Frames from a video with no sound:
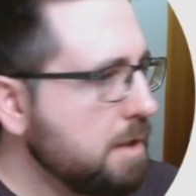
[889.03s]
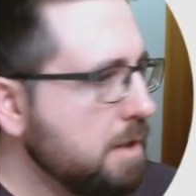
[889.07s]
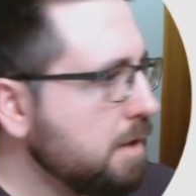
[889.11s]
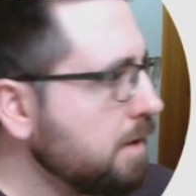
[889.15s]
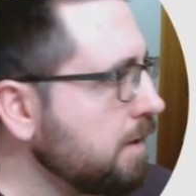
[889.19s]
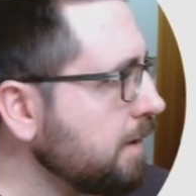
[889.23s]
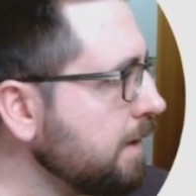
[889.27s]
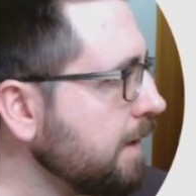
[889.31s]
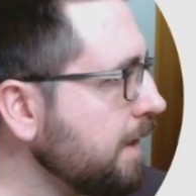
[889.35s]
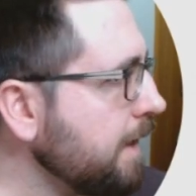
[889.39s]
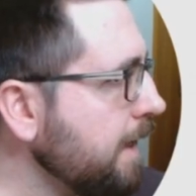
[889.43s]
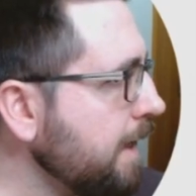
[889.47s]

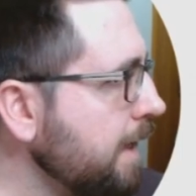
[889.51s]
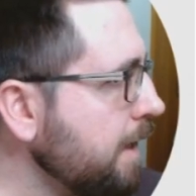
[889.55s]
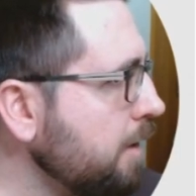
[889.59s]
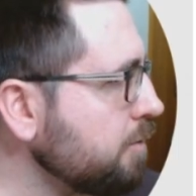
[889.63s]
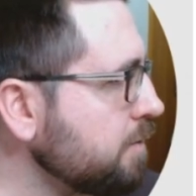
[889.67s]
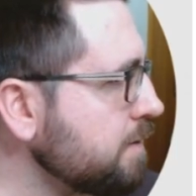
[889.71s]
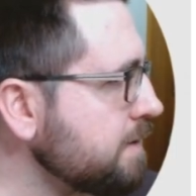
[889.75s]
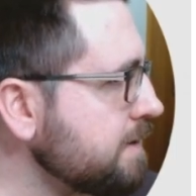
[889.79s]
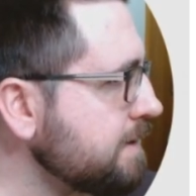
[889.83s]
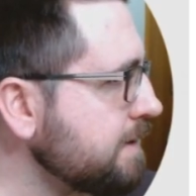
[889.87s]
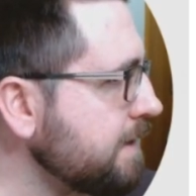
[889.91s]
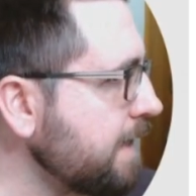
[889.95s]

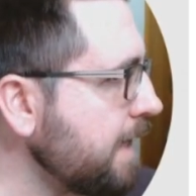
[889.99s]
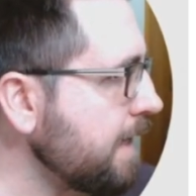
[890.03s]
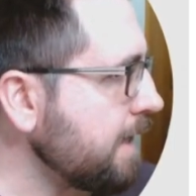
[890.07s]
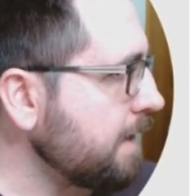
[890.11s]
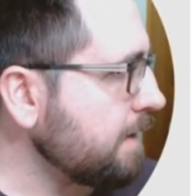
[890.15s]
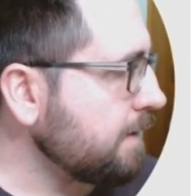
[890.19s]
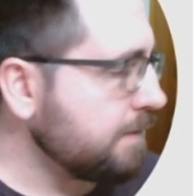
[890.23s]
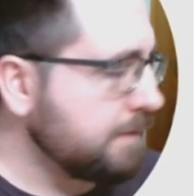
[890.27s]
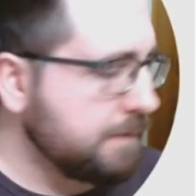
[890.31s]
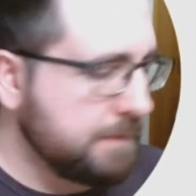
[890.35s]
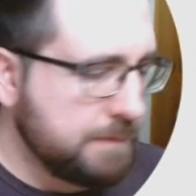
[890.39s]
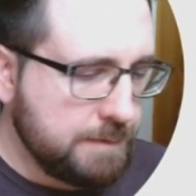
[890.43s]
Layout
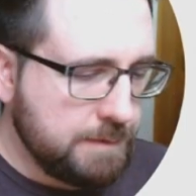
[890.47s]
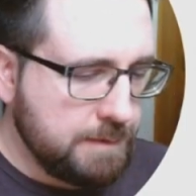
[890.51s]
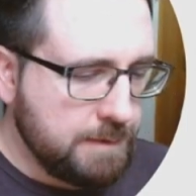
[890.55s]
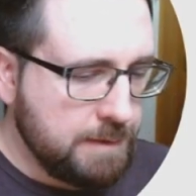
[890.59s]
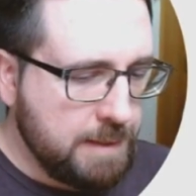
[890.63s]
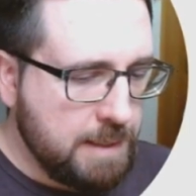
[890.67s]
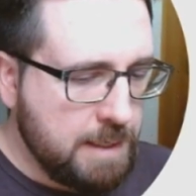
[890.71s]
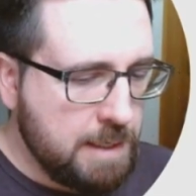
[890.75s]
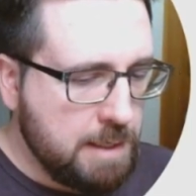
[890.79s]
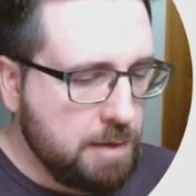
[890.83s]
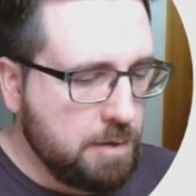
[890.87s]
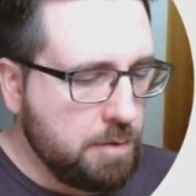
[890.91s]
stacked.
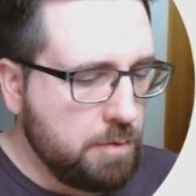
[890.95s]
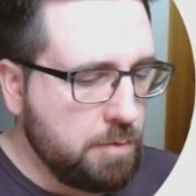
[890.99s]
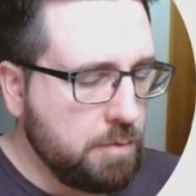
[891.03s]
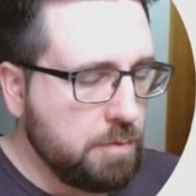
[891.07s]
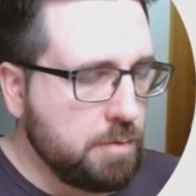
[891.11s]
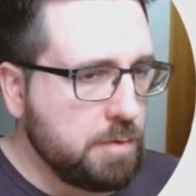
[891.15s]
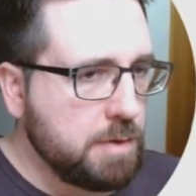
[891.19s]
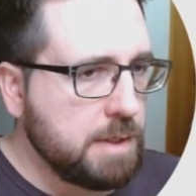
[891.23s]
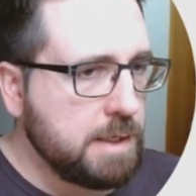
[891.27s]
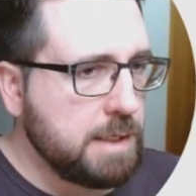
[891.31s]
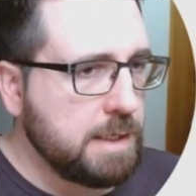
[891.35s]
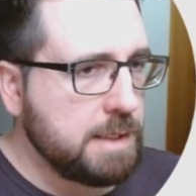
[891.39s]

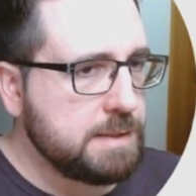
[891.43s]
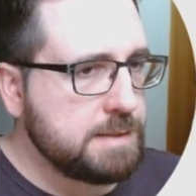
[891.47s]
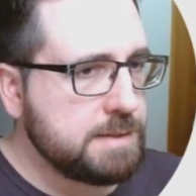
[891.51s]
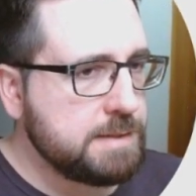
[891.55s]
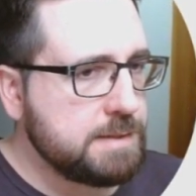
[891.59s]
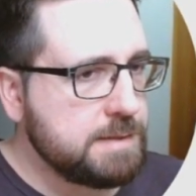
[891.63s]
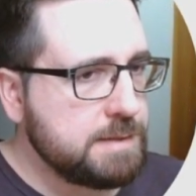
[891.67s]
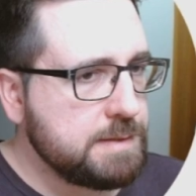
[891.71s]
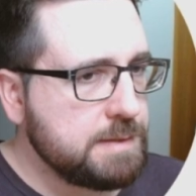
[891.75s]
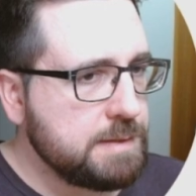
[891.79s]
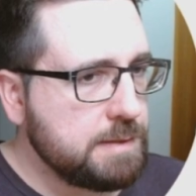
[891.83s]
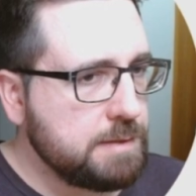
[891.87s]
Now
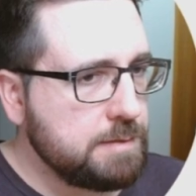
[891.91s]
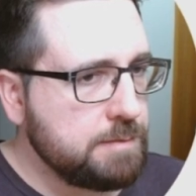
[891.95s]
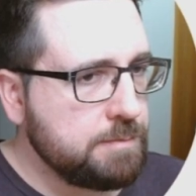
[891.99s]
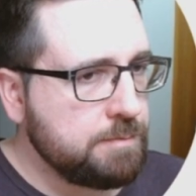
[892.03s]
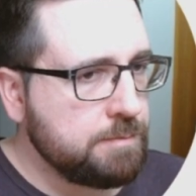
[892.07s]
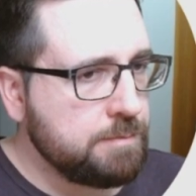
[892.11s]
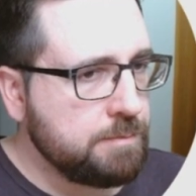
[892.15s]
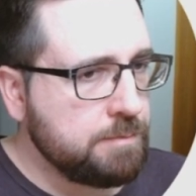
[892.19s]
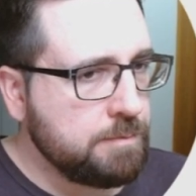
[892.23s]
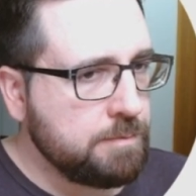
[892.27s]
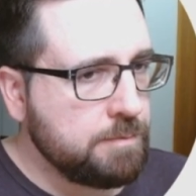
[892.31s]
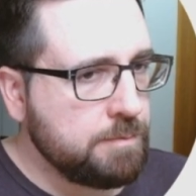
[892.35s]

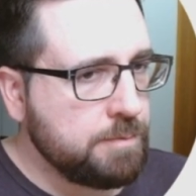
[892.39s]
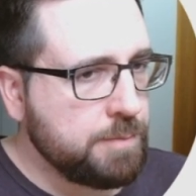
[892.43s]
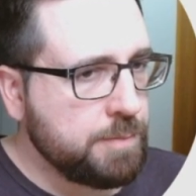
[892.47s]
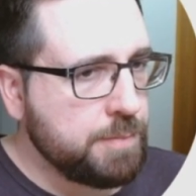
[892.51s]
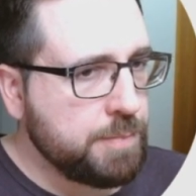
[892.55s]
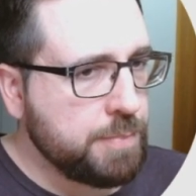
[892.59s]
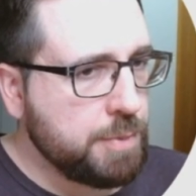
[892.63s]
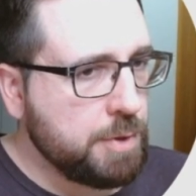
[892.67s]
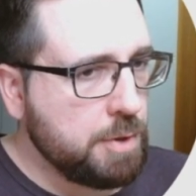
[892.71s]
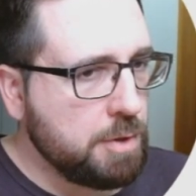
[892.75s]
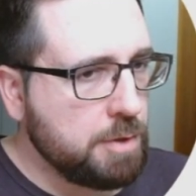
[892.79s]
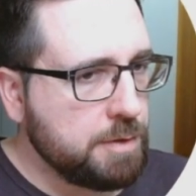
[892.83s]
custom
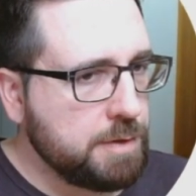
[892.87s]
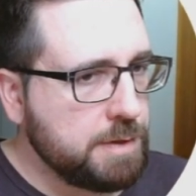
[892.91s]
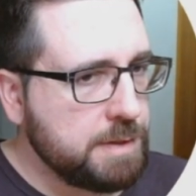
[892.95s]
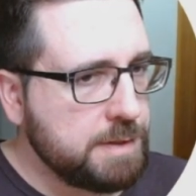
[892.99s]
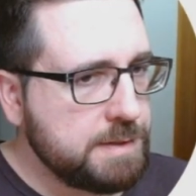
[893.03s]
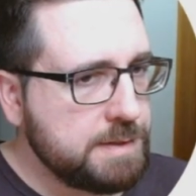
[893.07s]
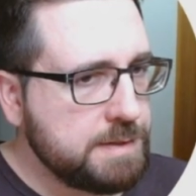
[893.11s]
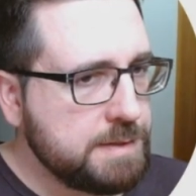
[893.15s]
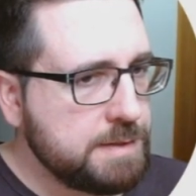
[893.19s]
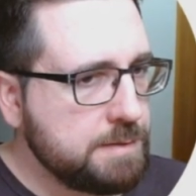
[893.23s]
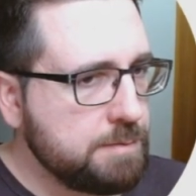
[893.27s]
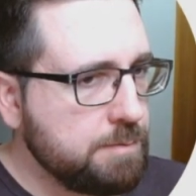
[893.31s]

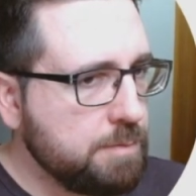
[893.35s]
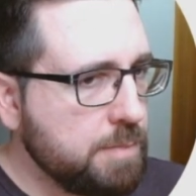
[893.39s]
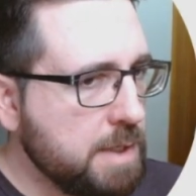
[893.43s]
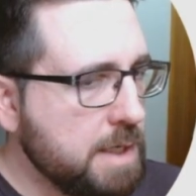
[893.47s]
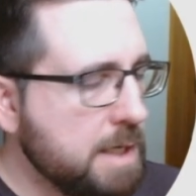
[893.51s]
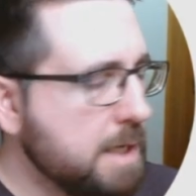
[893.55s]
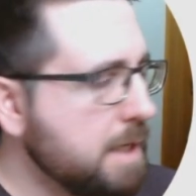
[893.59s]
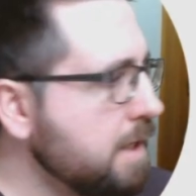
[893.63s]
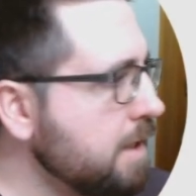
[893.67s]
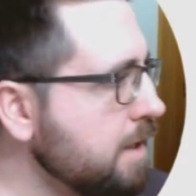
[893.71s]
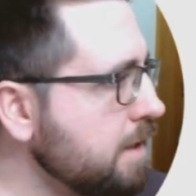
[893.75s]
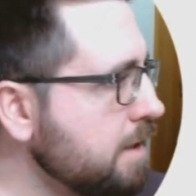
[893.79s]
progress
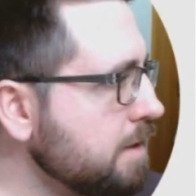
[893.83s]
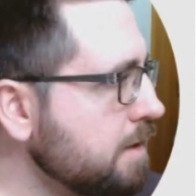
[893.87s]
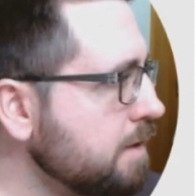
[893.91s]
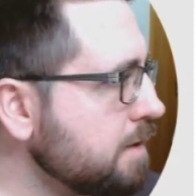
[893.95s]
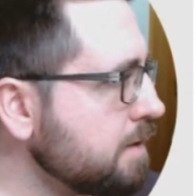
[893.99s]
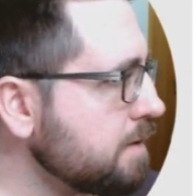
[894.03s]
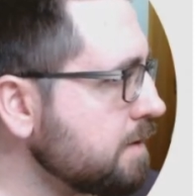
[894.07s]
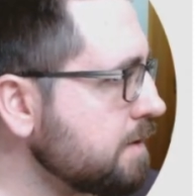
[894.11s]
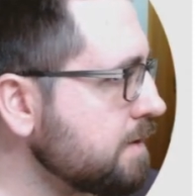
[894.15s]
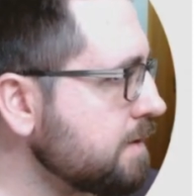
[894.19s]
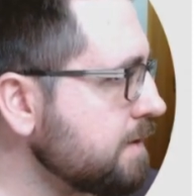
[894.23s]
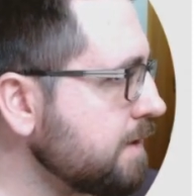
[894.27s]

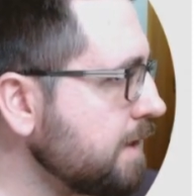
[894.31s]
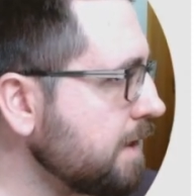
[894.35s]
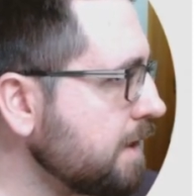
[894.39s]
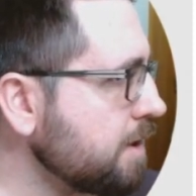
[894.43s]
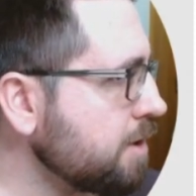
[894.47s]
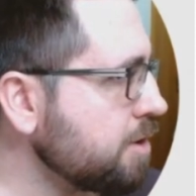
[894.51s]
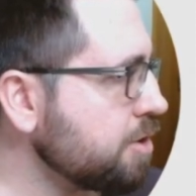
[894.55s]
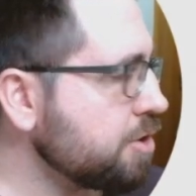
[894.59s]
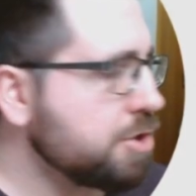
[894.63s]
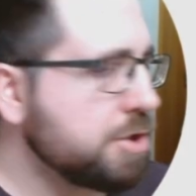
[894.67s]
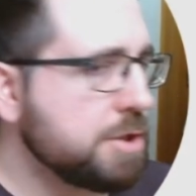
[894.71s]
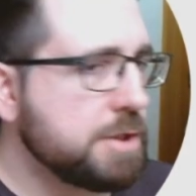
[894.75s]
bar
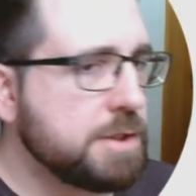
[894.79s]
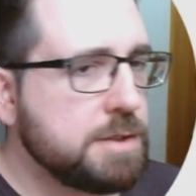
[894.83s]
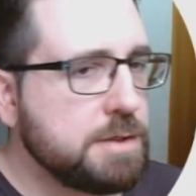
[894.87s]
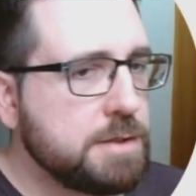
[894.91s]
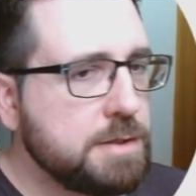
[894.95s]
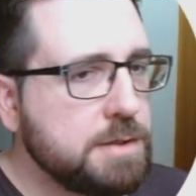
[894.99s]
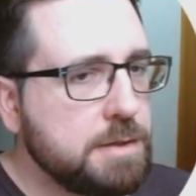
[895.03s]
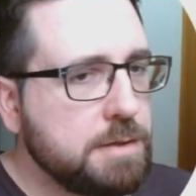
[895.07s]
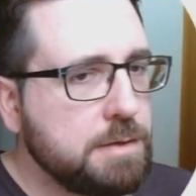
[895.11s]
section